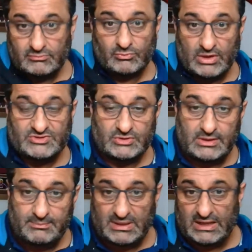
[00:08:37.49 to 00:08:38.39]
Where should
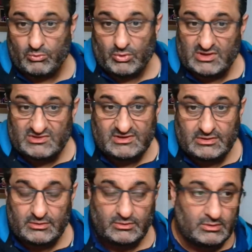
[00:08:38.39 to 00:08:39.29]
he play? What does he
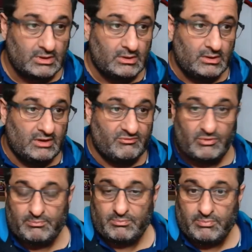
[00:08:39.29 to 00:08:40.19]
do? If
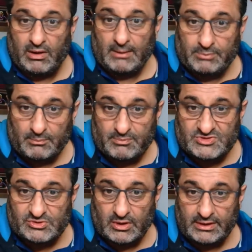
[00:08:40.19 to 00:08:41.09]
we buy a proper
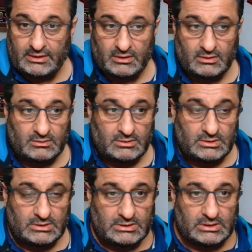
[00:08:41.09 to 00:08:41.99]
striker,
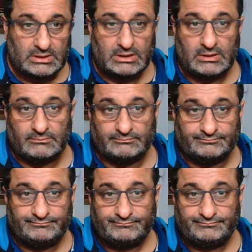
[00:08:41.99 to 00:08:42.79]
another